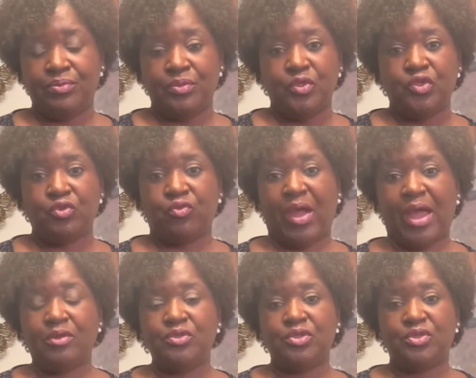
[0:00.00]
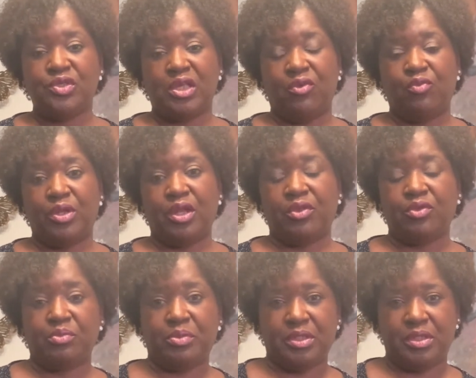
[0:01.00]
Surround yourself with other
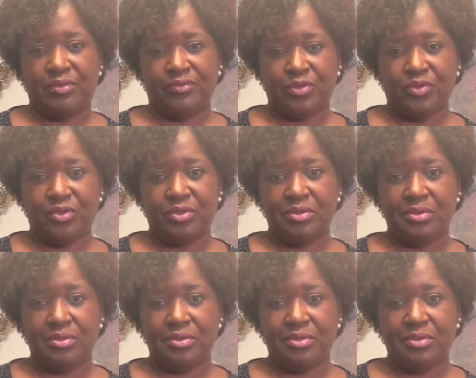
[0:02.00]
believers.